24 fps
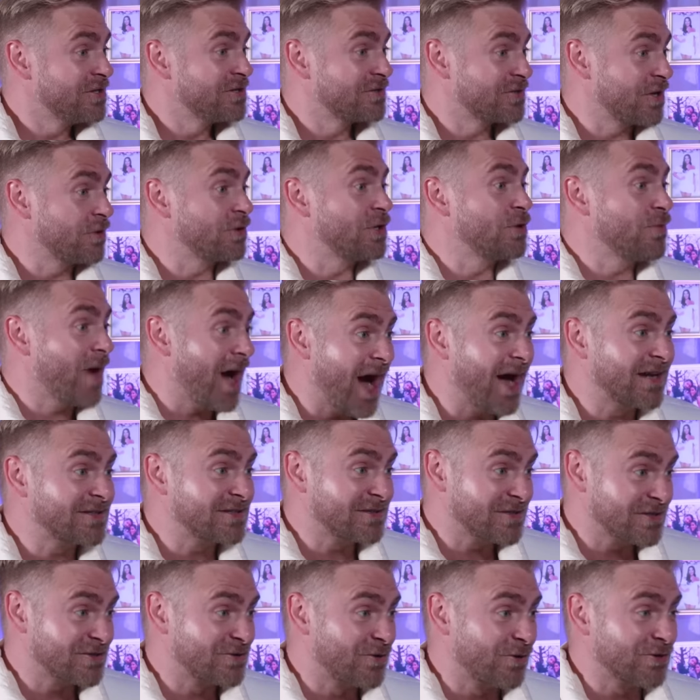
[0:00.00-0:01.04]
so you had
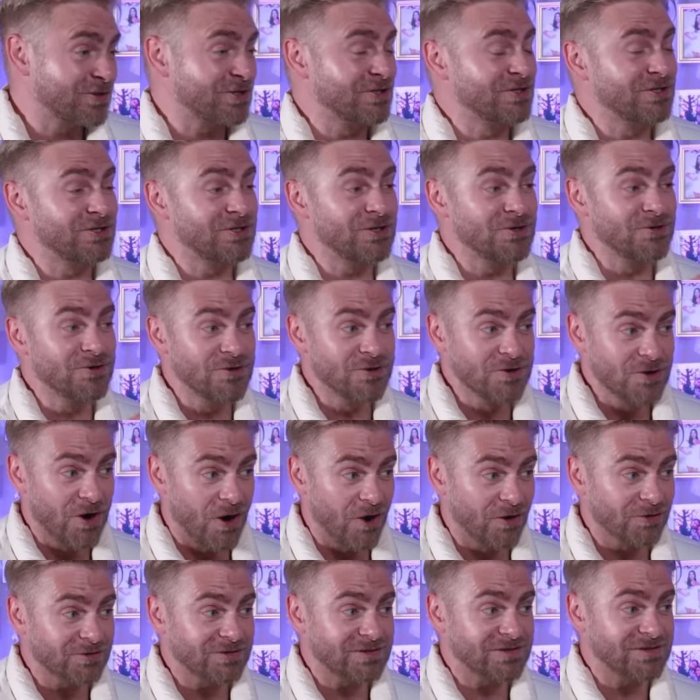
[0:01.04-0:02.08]
a discussion to
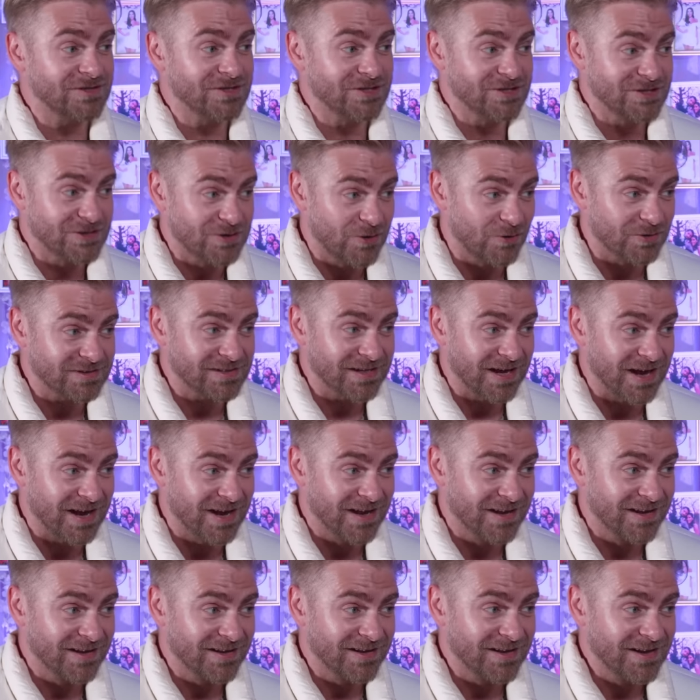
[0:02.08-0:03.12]
not, to not discuss
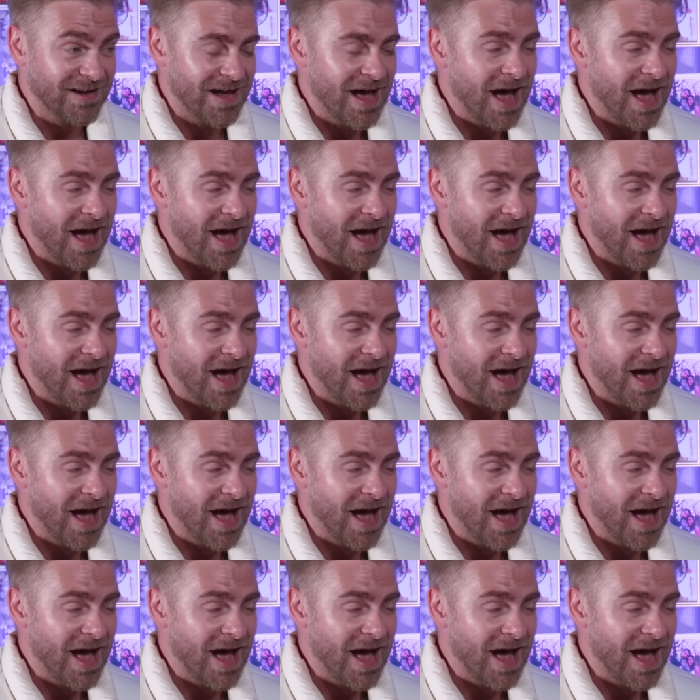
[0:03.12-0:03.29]
it.